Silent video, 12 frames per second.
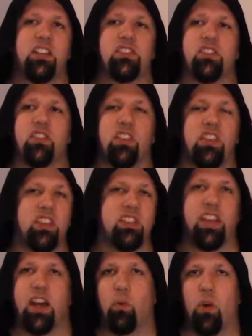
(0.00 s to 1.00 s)
in certain things
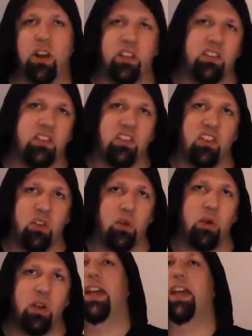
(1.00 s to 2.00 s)
that I wanted to do,